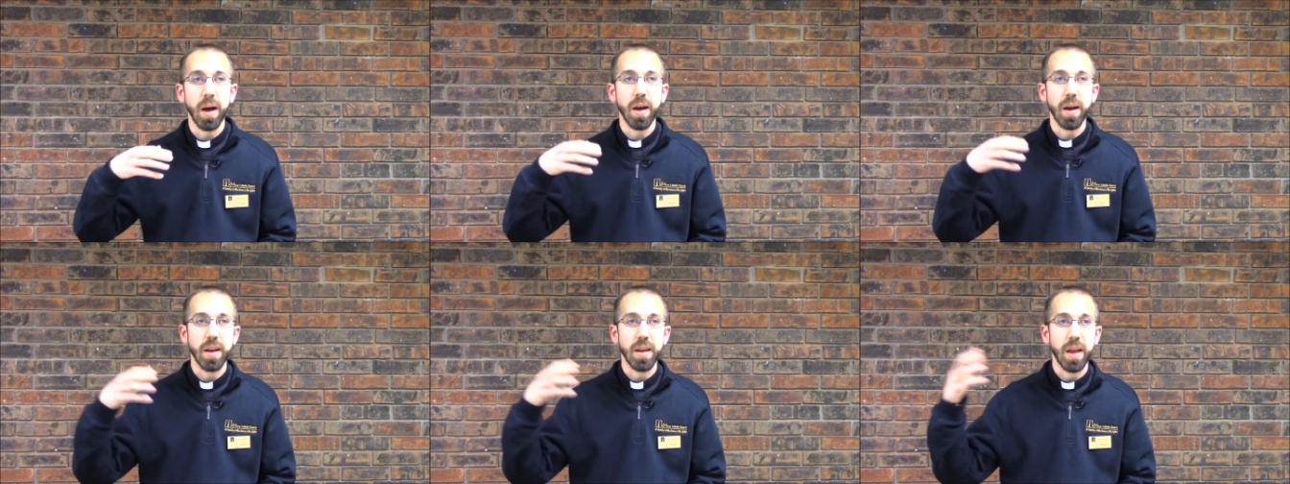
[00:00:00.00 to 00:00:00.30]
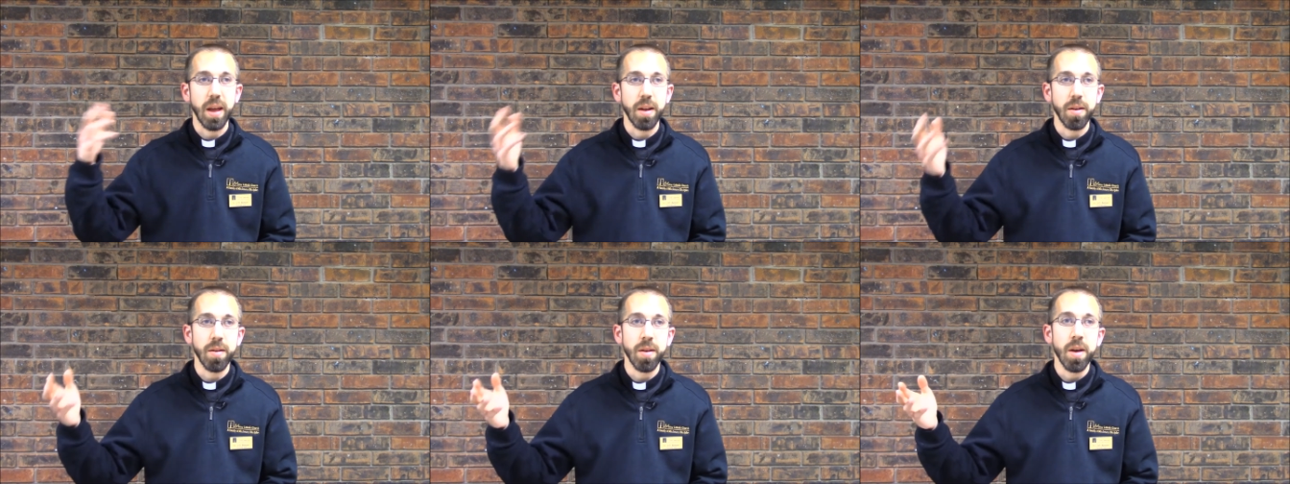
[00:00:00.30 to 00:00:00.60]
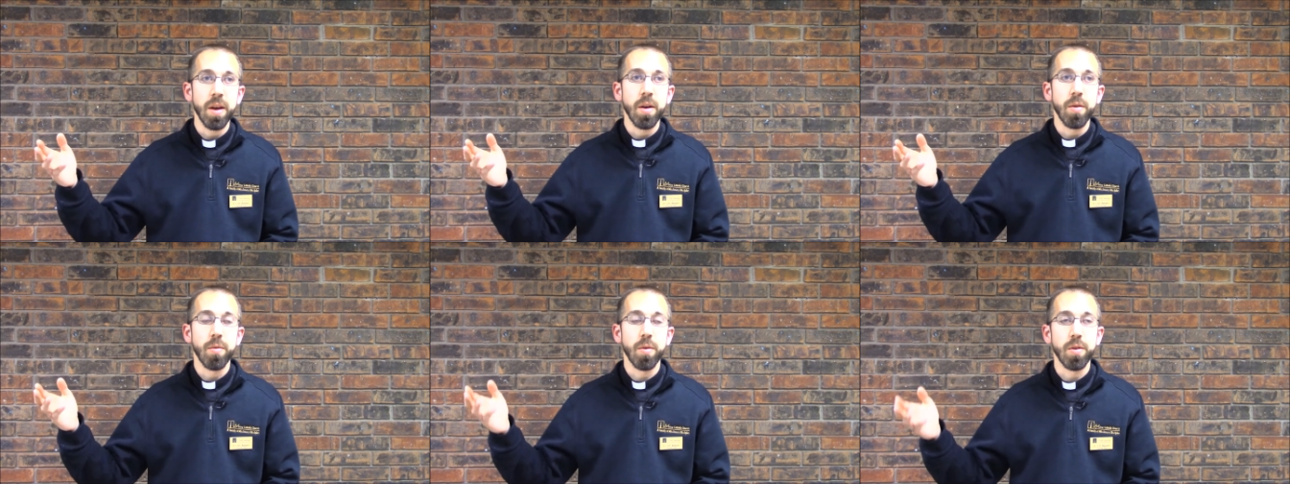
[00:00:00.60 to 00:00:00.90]
again
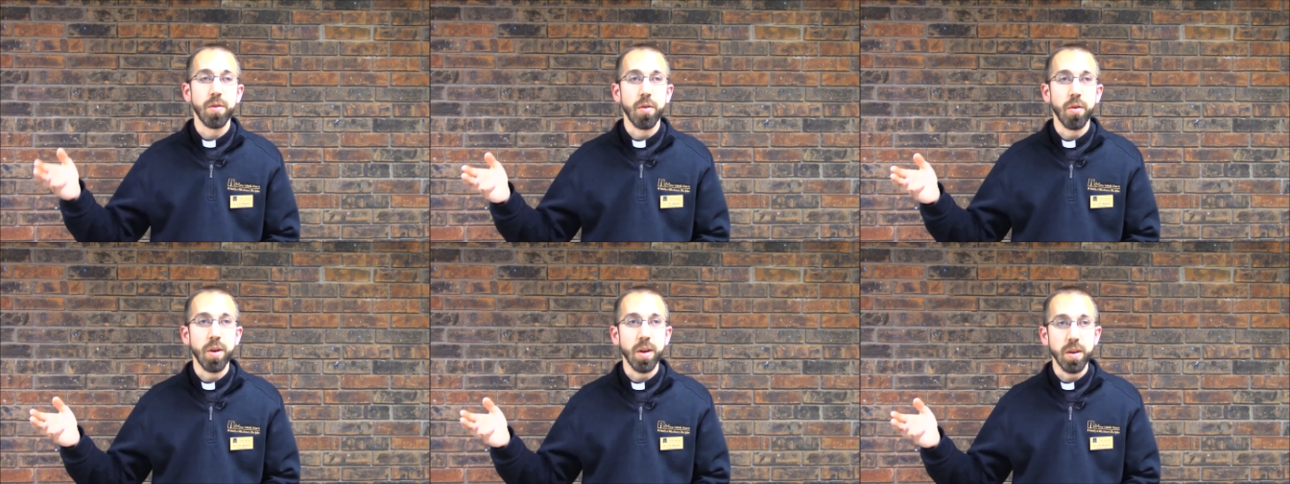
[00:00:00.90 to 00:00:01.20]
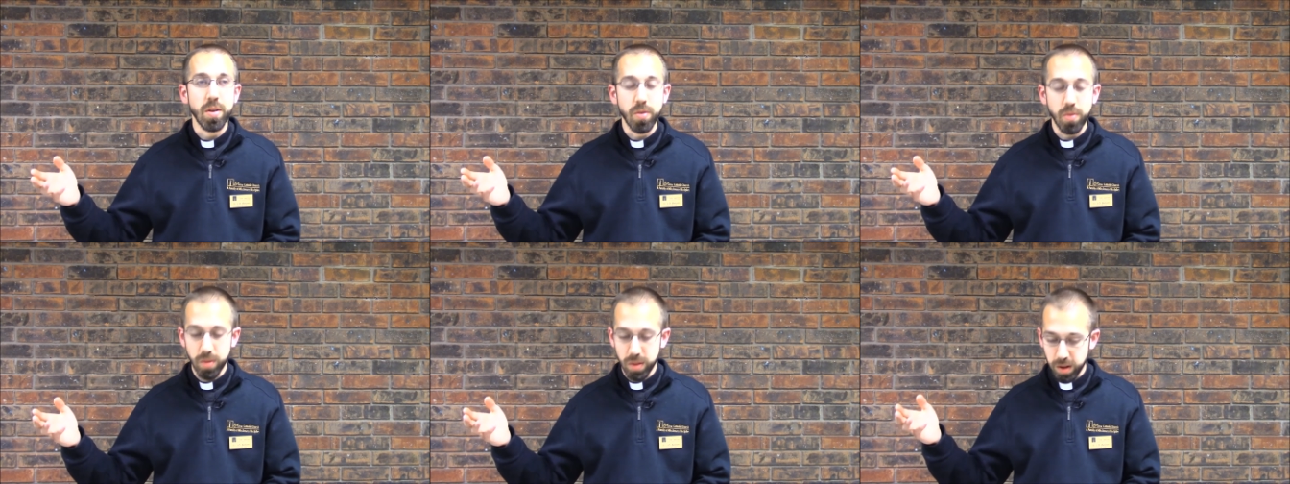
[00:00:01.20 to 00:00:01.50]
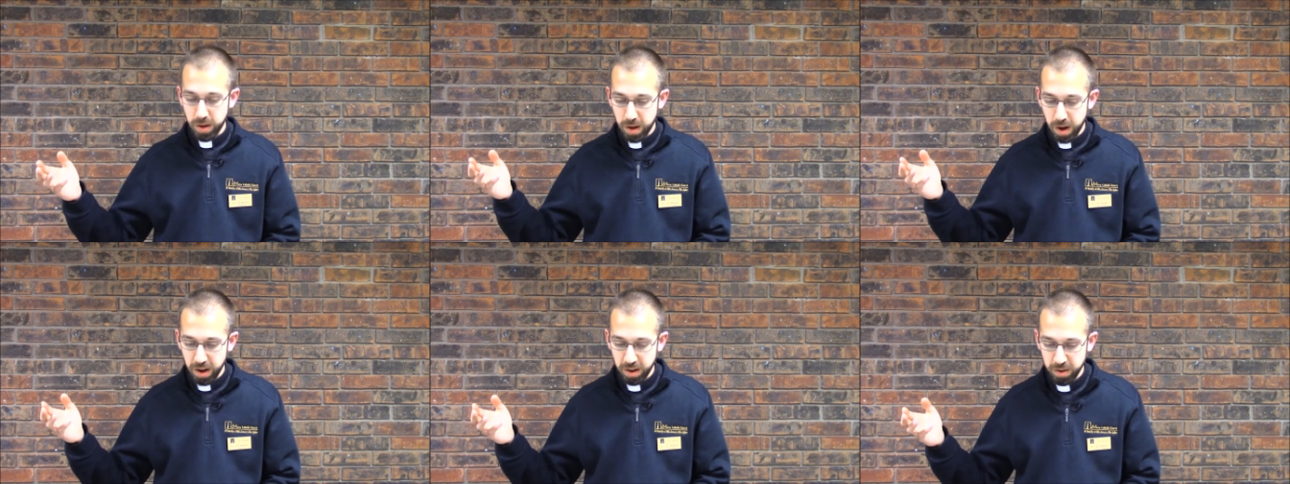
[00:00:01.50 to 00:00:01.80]
returning to the
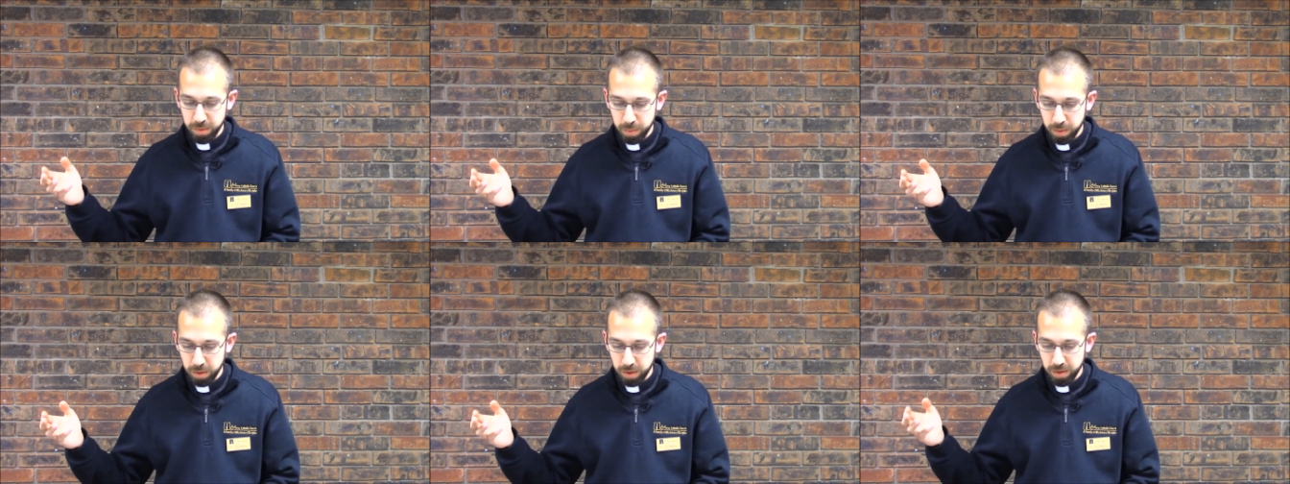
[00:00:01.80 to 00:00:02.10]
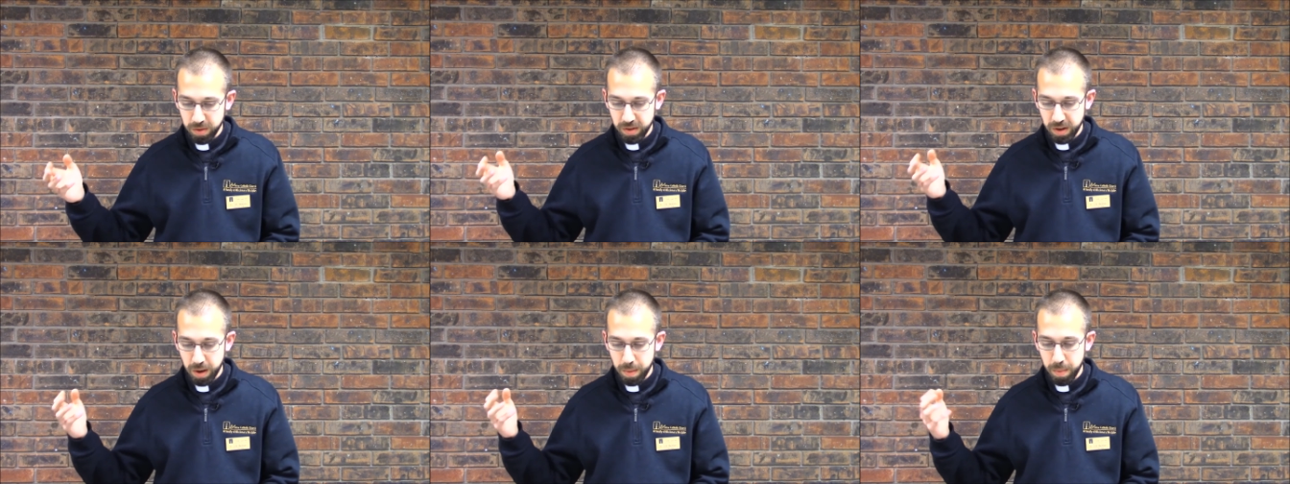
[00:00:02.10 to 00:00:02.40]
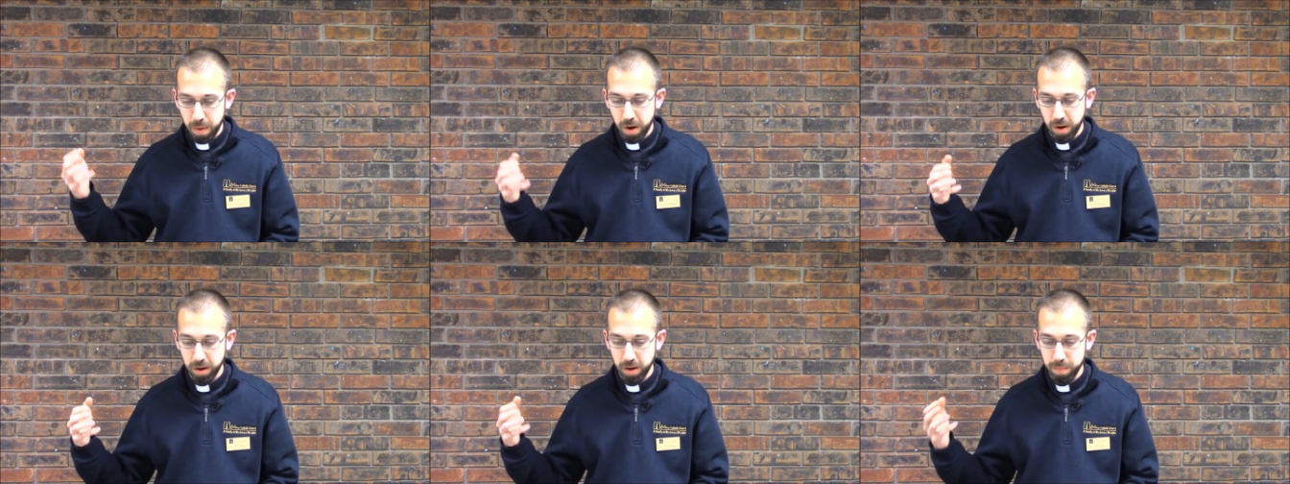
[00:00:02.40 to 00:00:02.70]
Gospel of St.
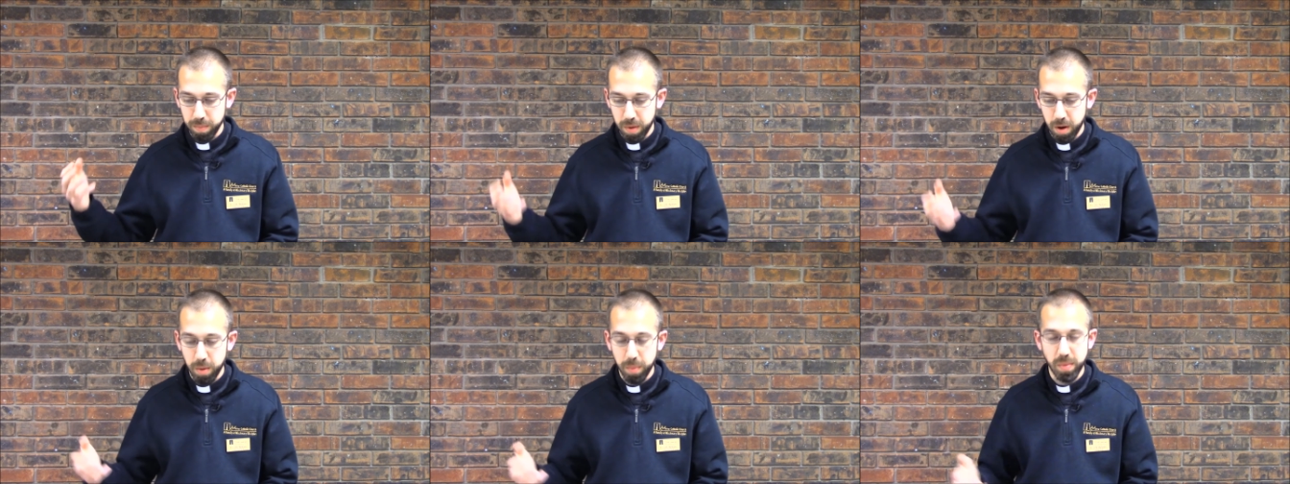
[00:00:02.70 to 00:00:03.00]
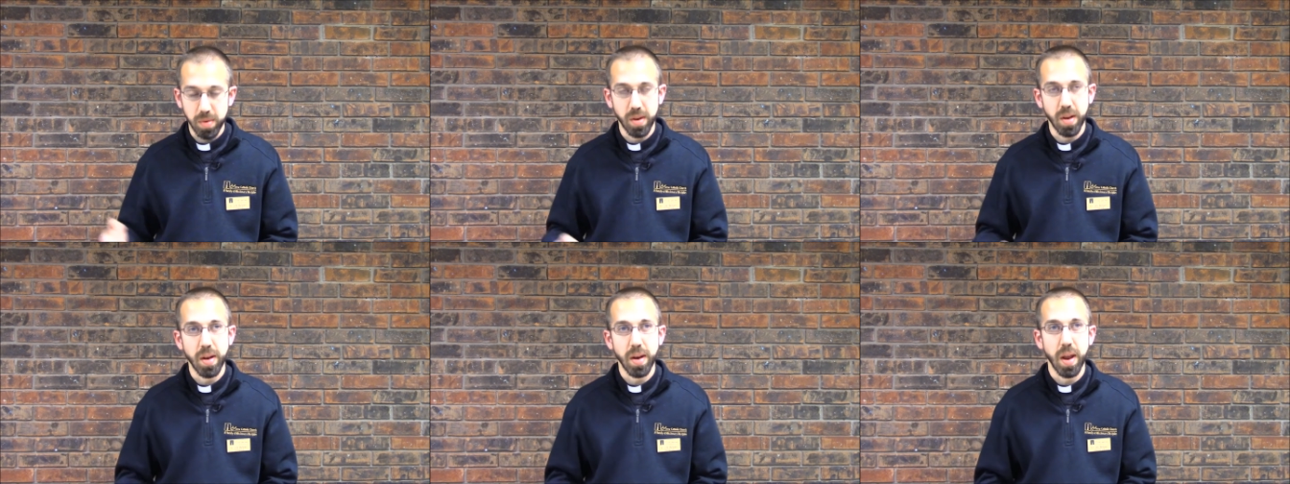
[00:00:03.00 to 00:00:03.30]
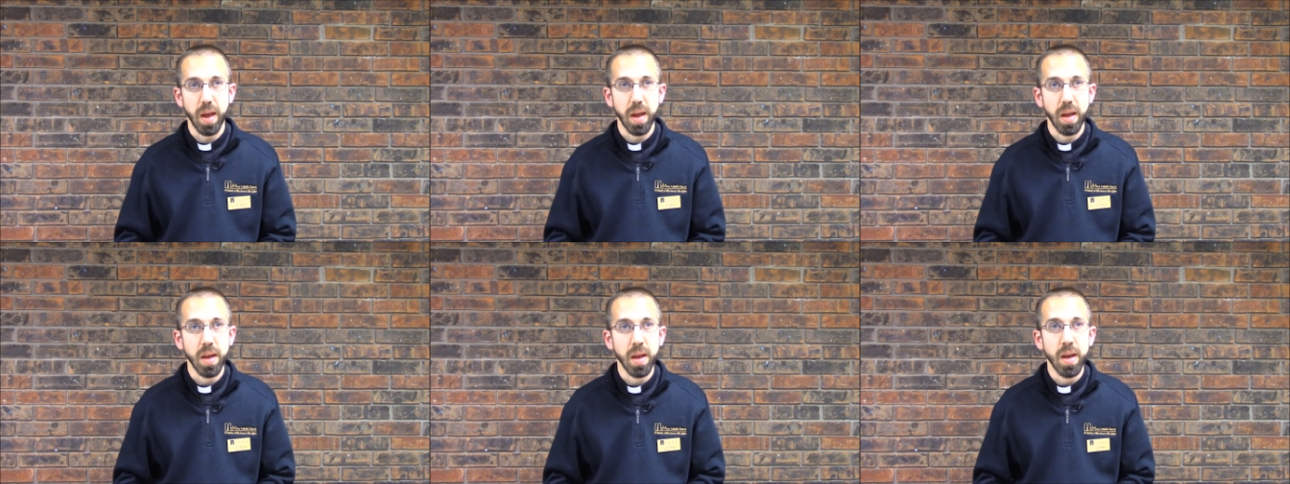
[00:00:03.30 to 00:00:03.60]
Mark on Palm
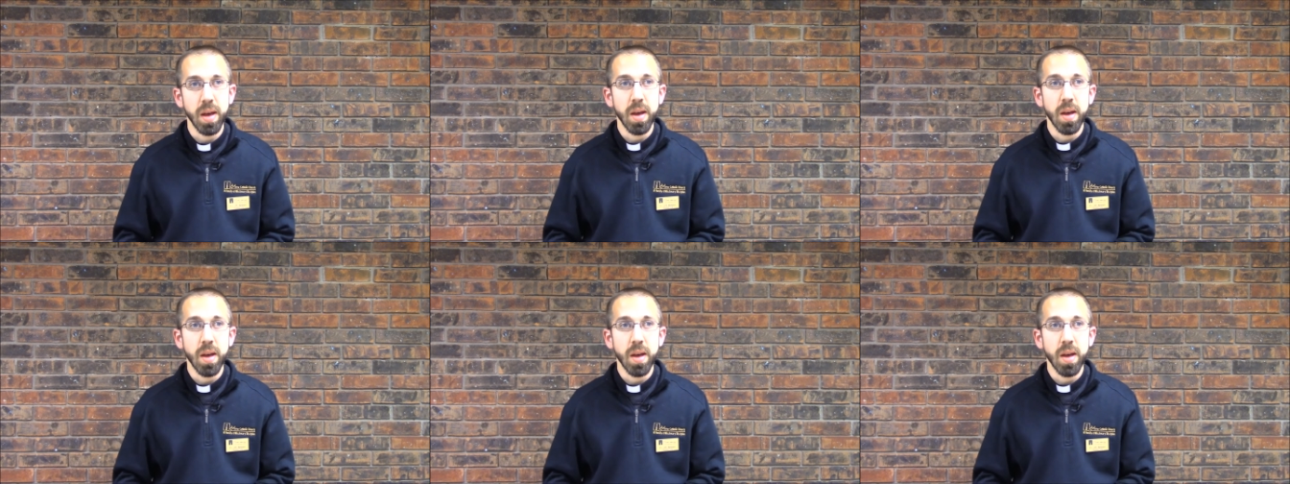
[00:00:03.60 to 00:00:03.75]
Sunday.